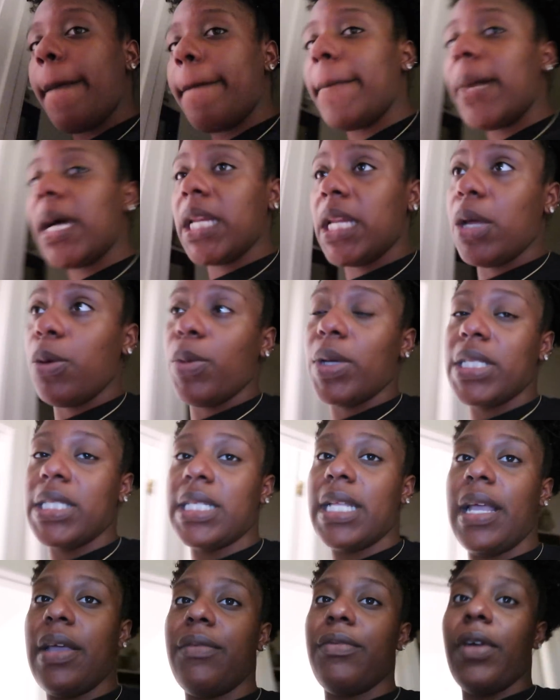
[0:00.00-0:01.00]
Monday,
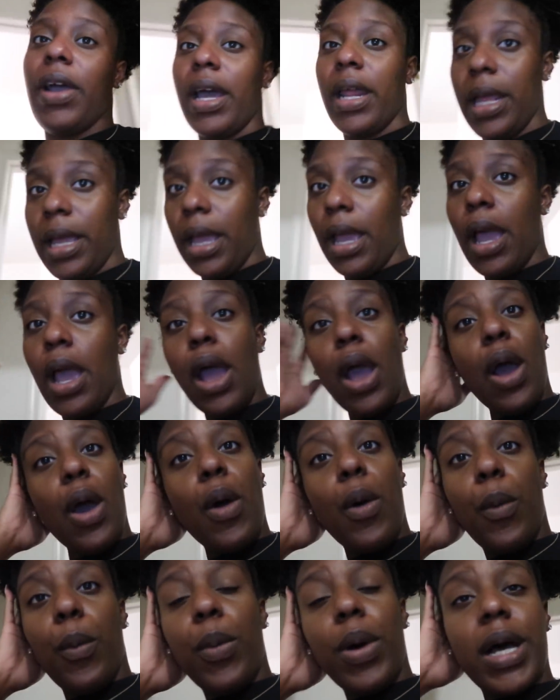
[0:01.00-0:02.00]
Wednesday, and Friday
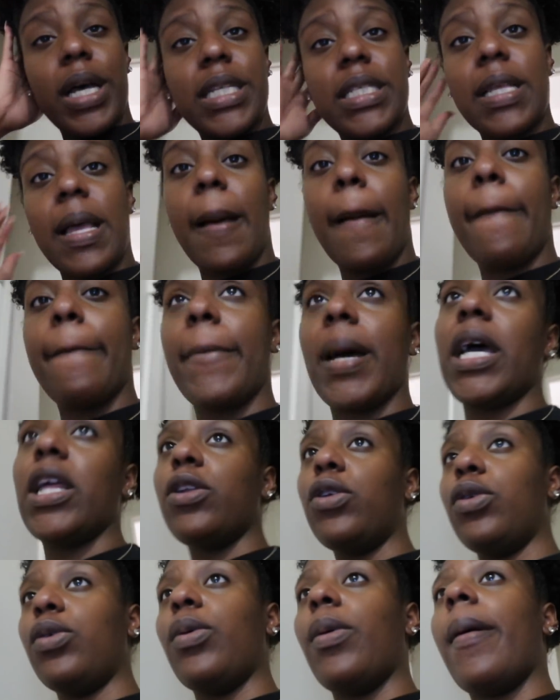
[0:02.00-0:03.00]
was my
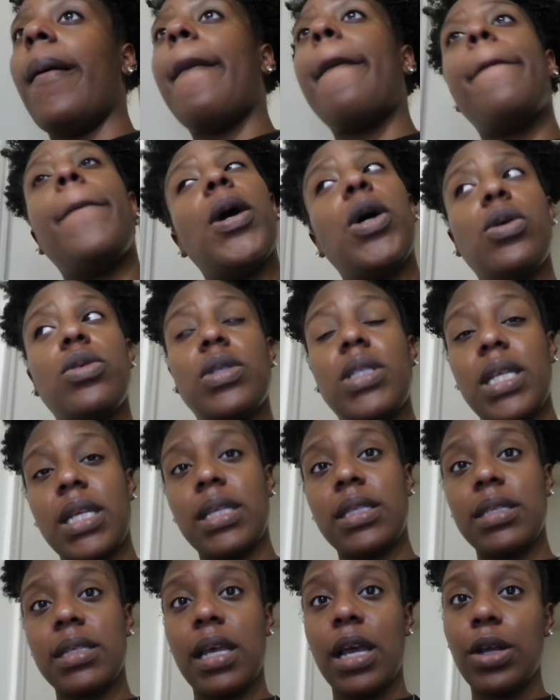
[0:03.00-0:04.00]
new
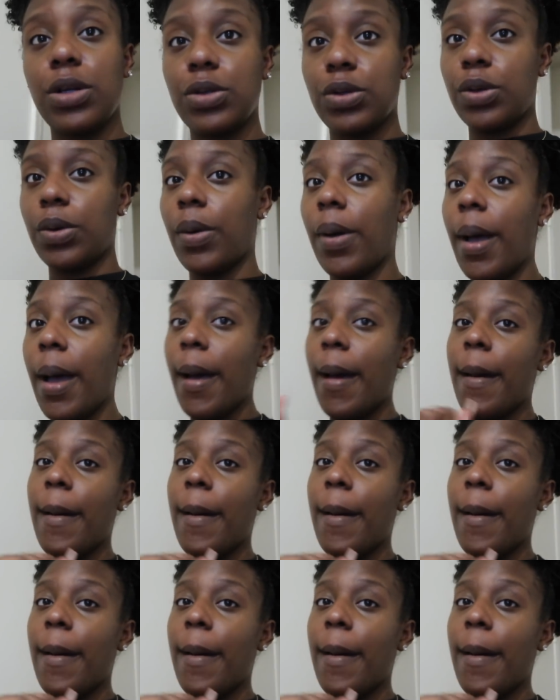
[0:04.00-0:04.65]
posting schedule.